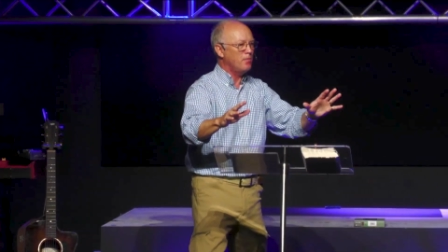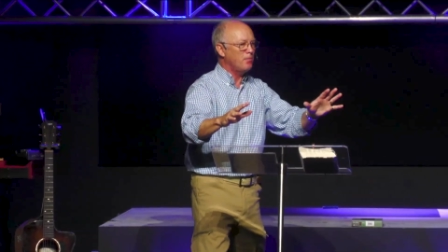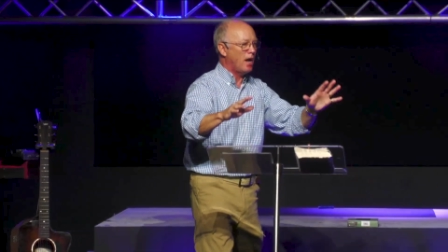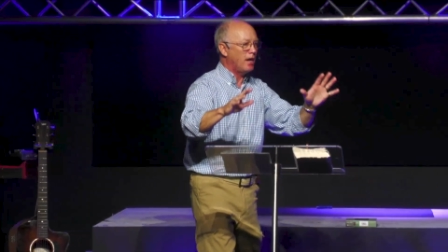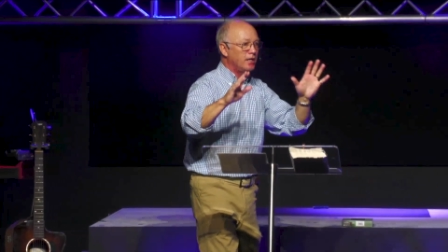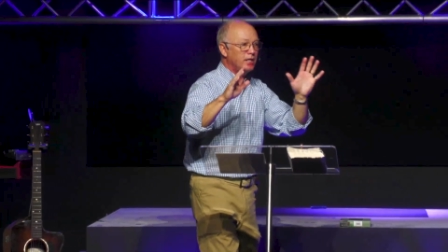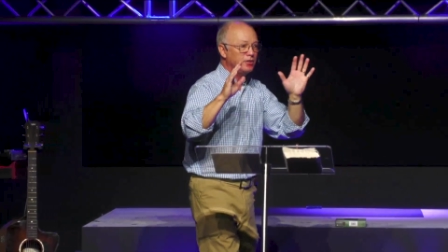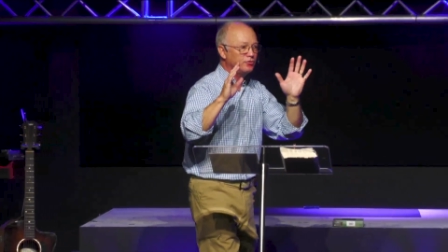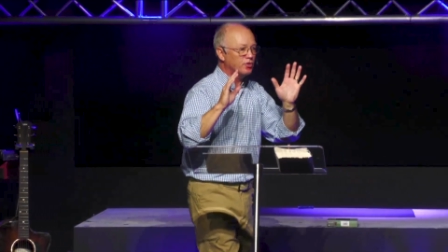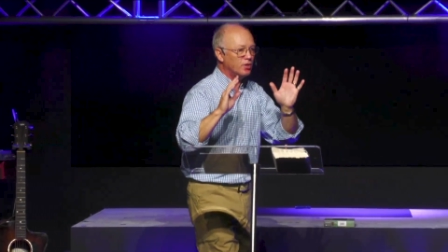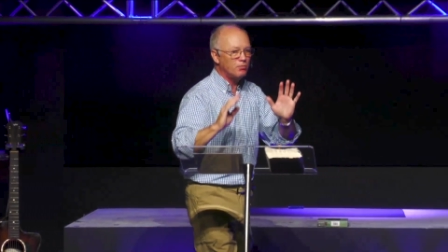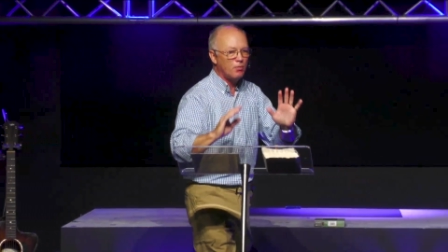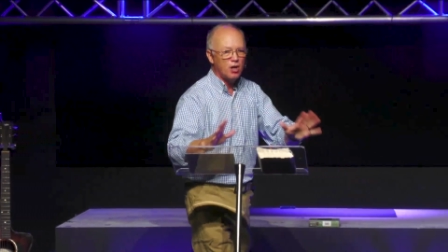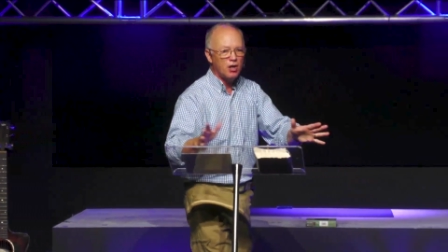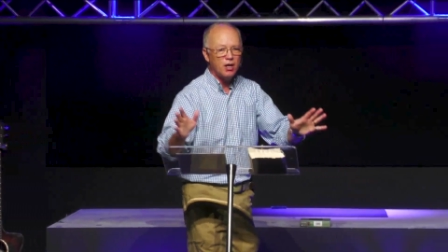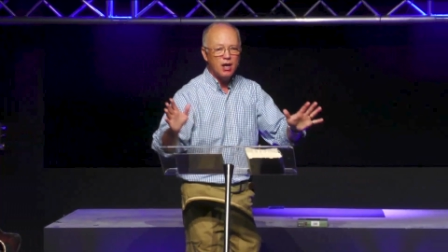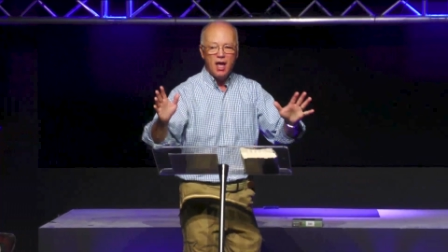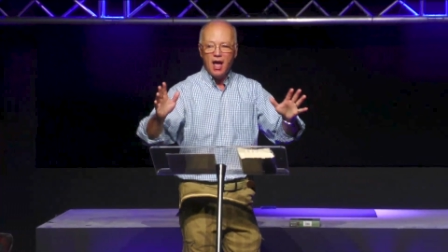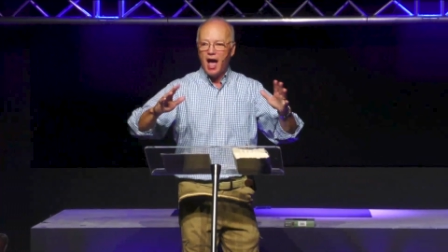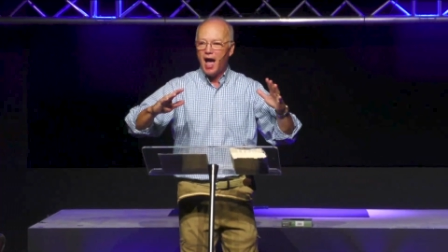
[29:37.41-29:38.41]
And he said, Mark,
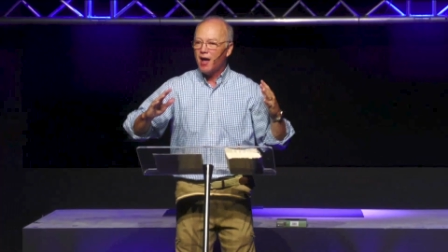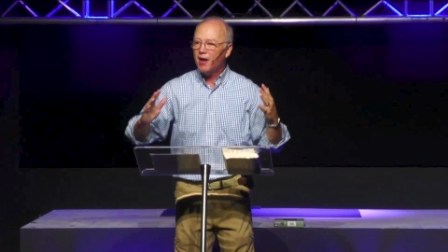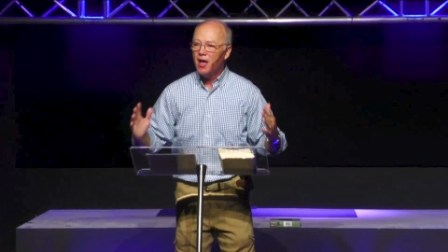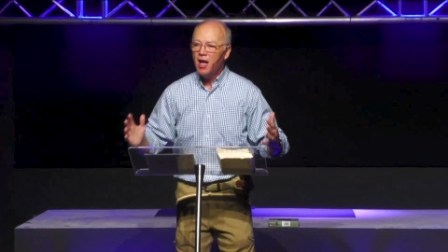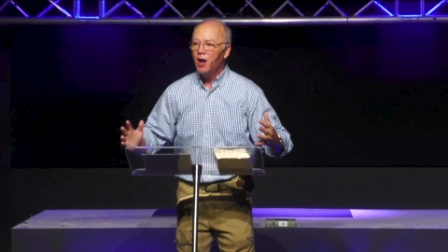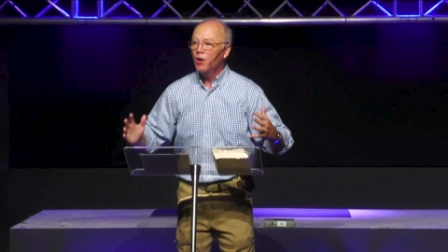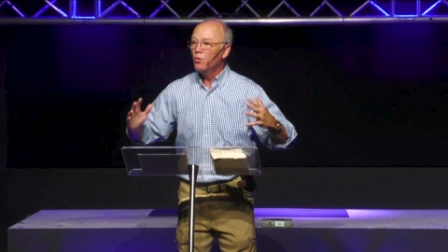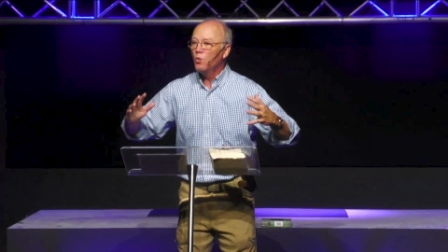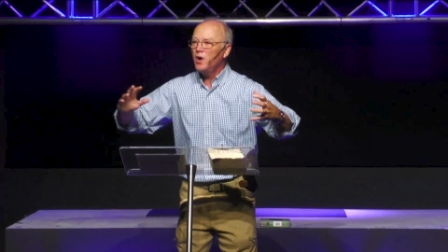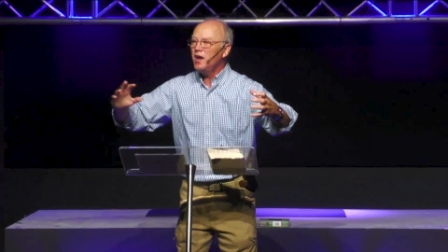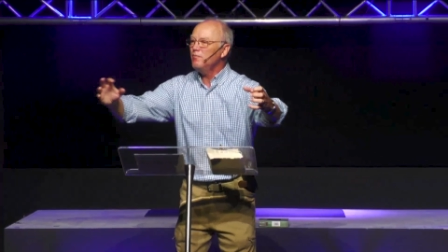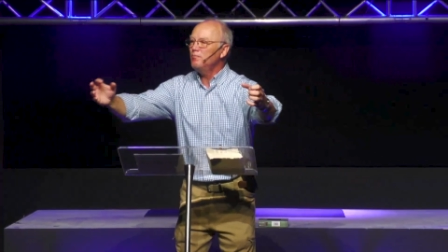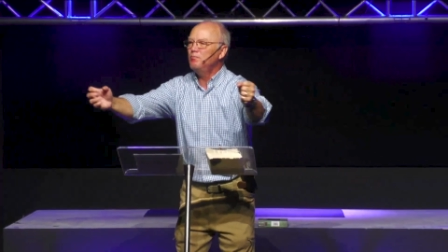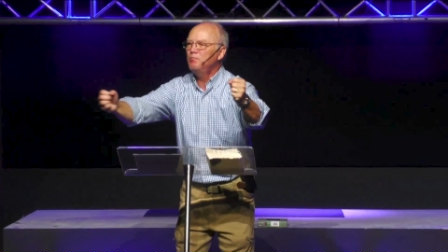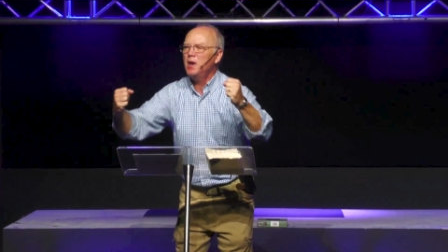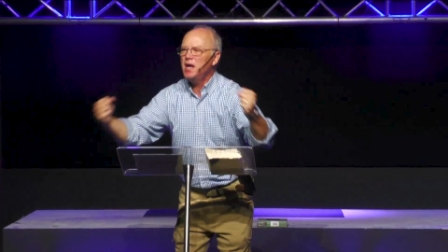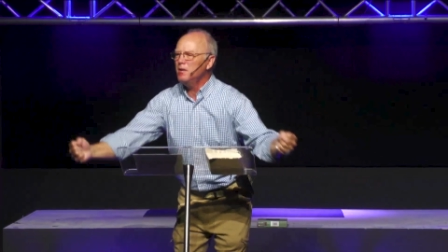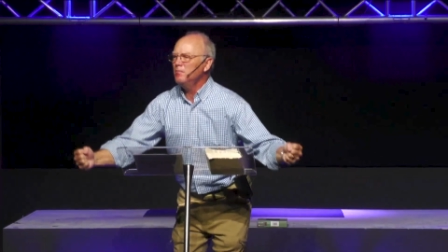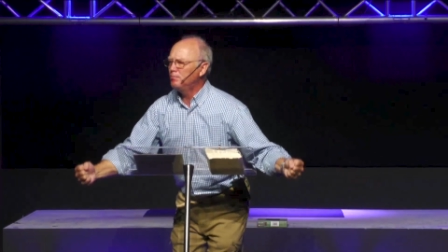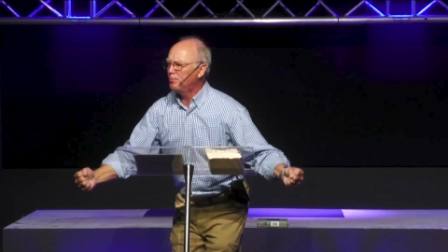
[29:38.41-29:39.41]
we've
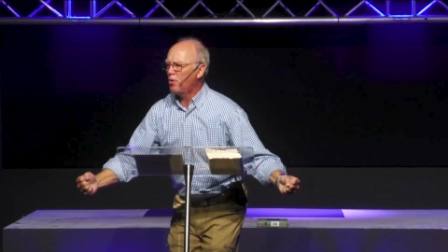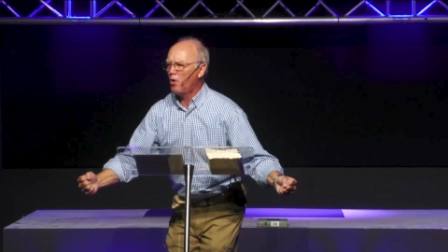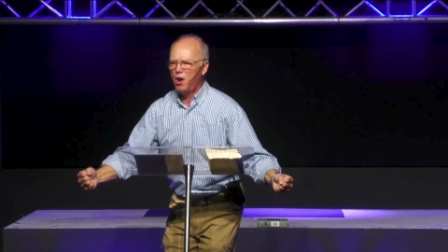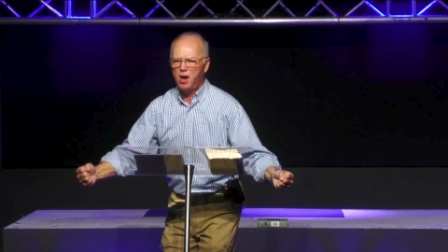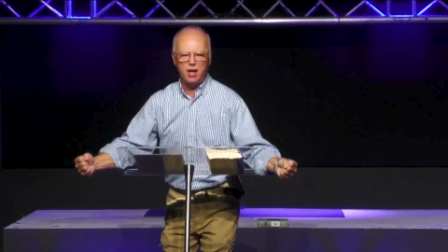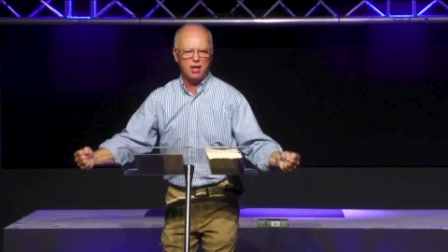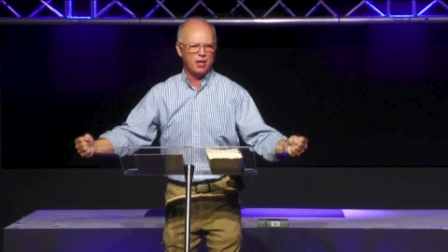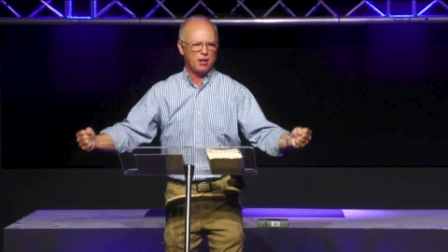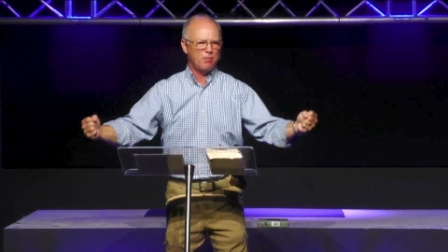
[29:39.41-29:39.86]
been praying about